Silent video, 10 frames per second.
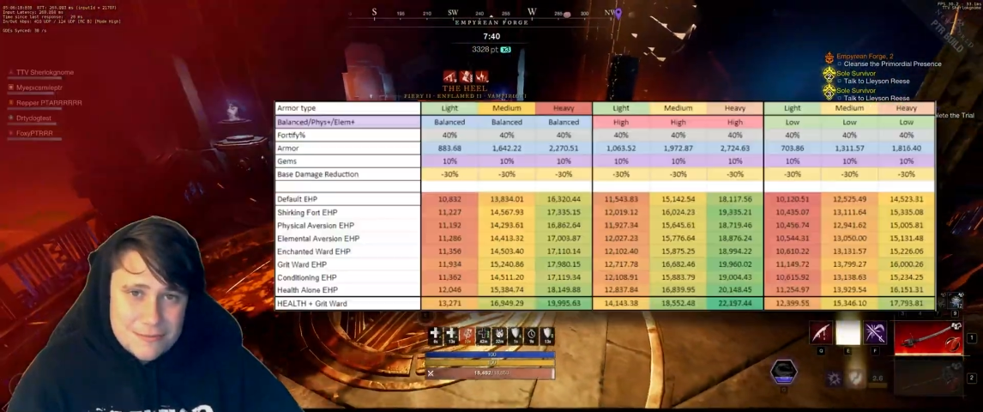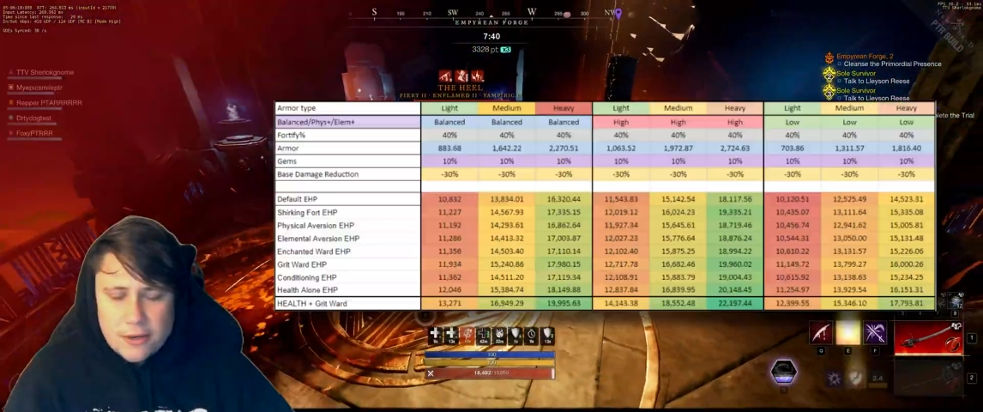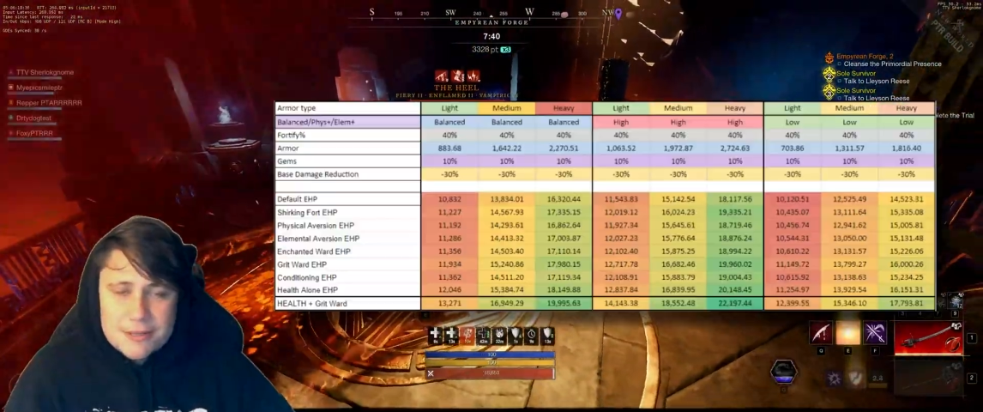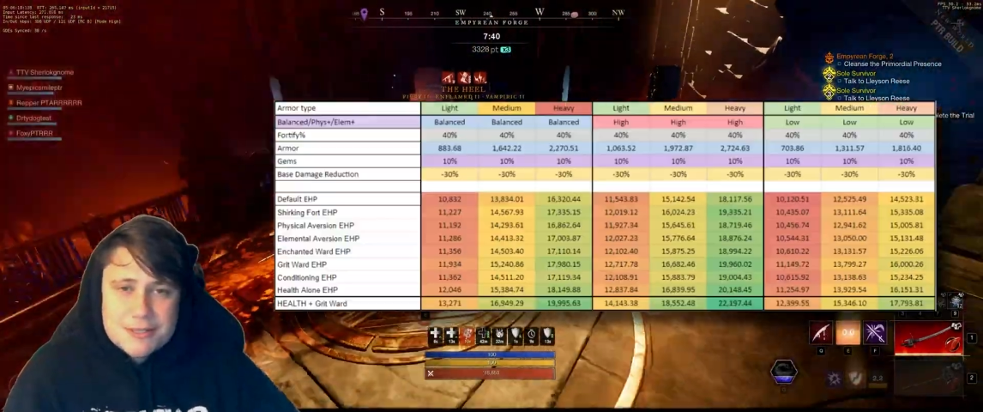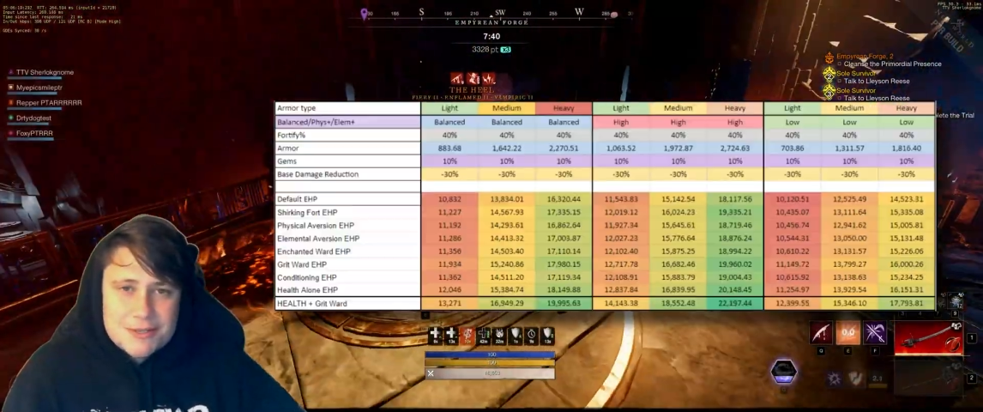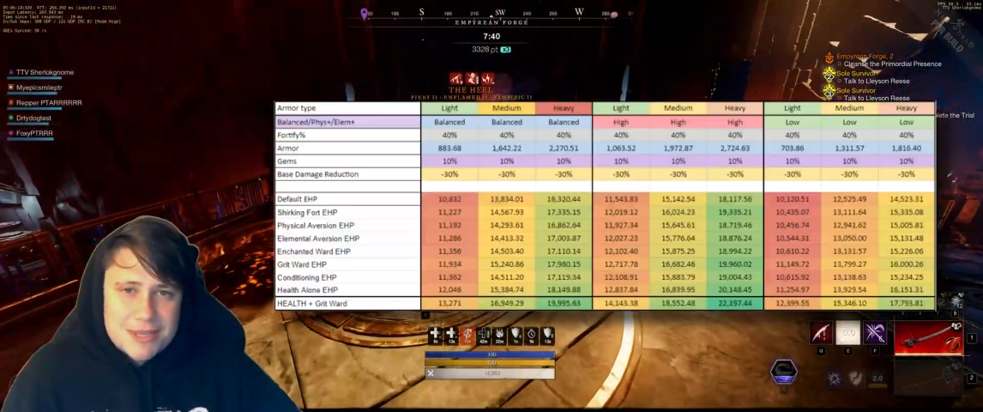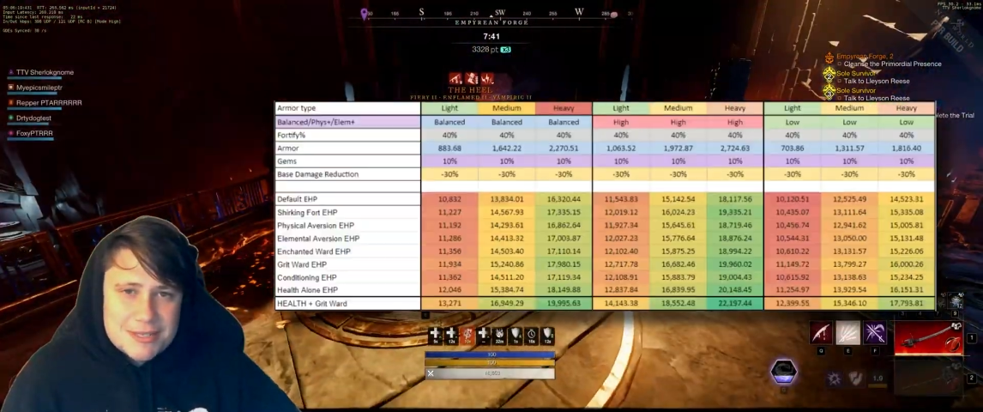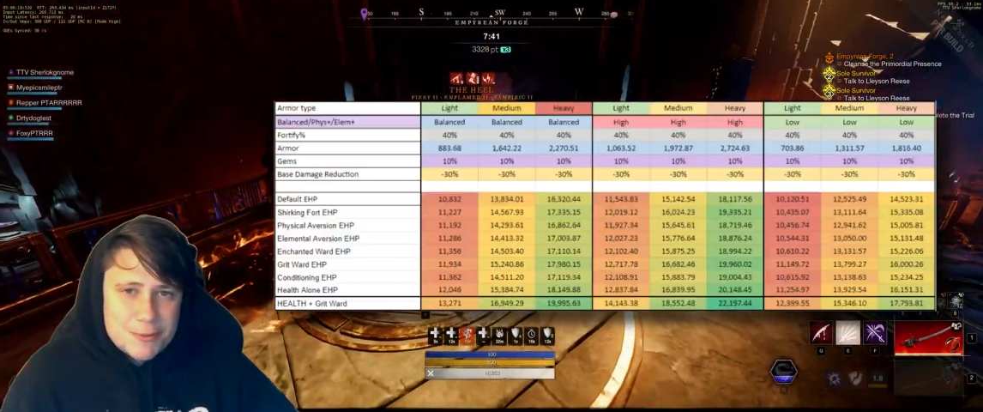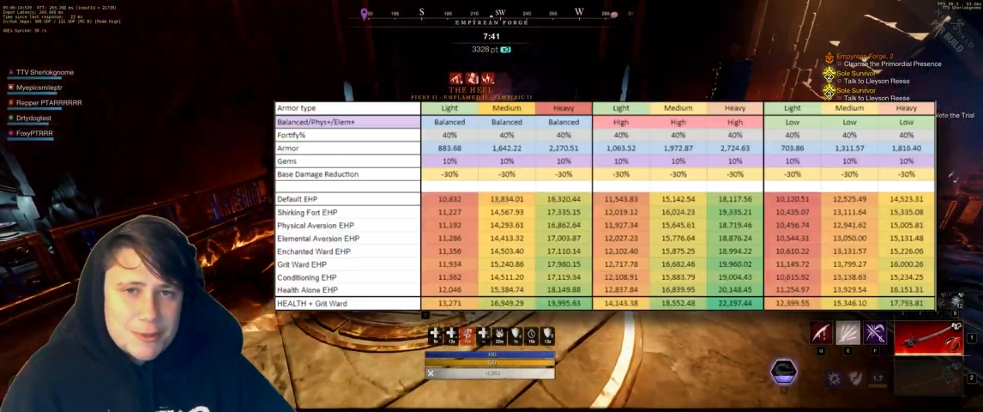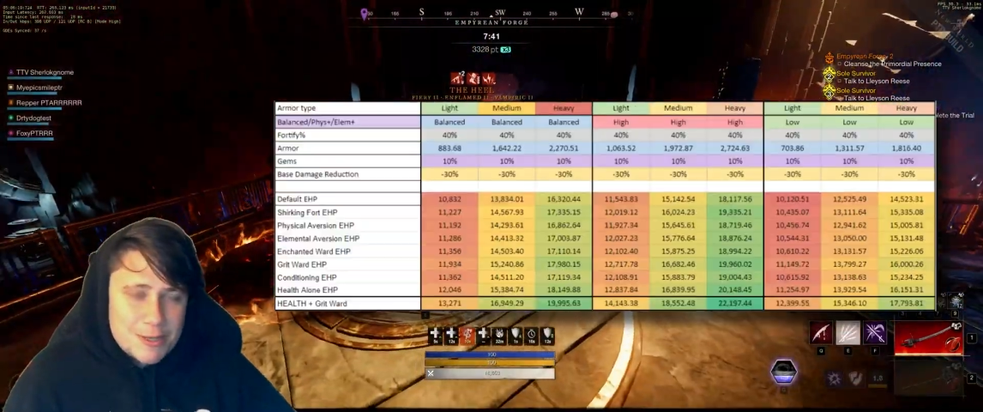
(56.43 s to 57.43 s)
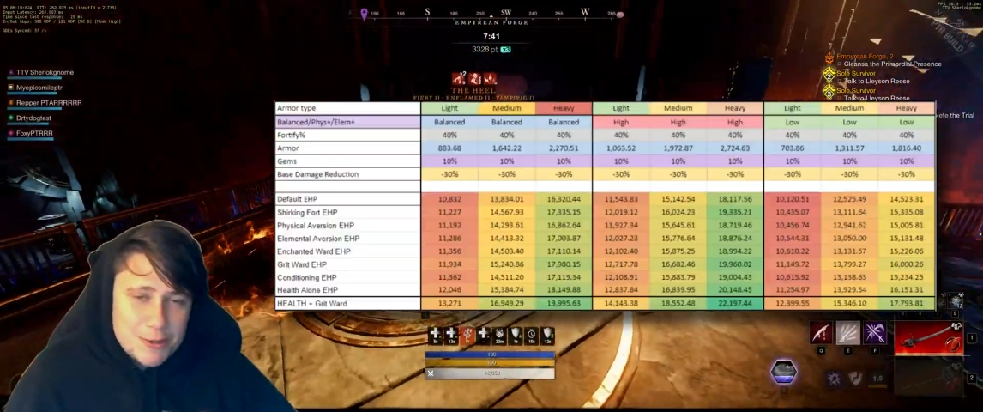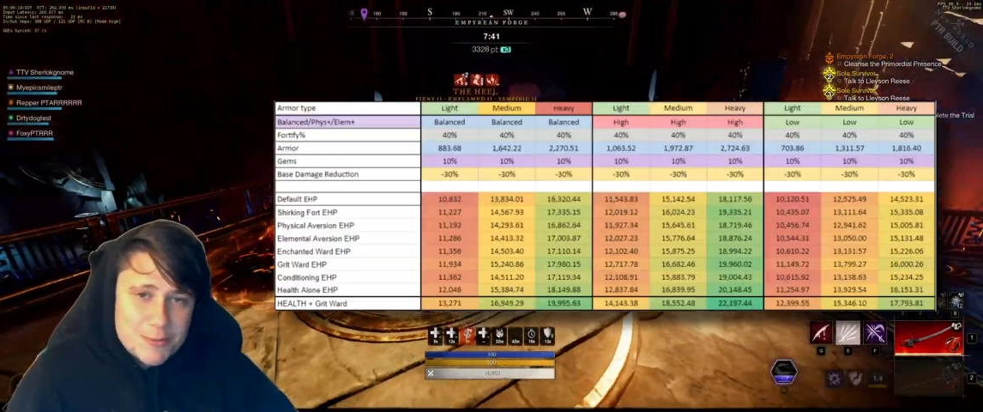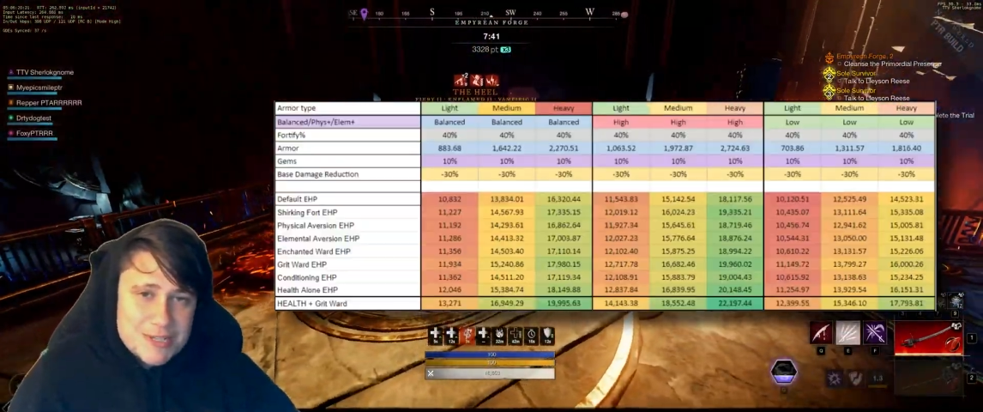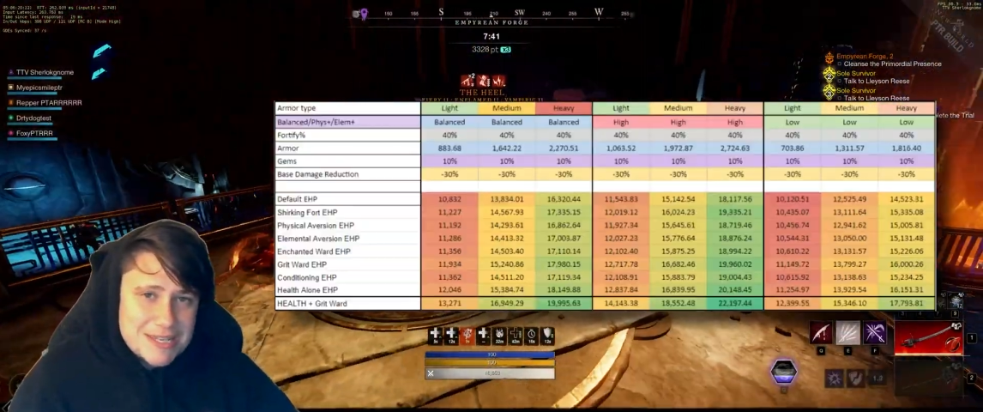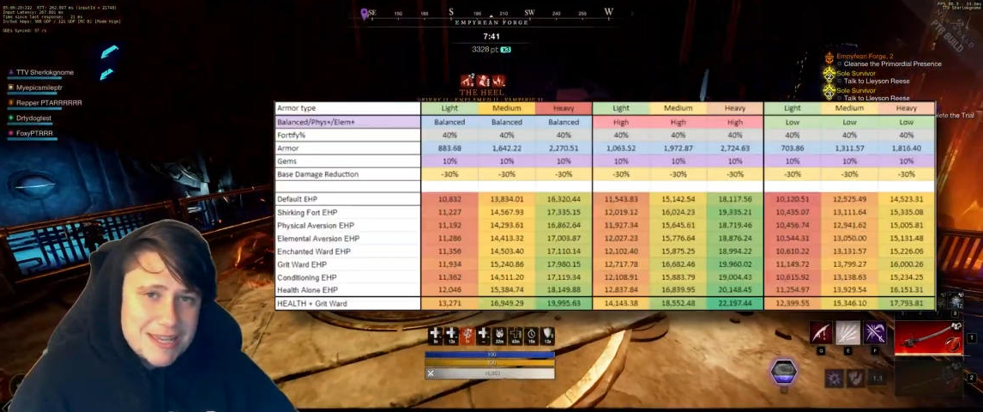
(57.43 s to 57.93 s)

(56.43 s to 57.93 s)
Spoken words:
Alright, so thanks to an anonymous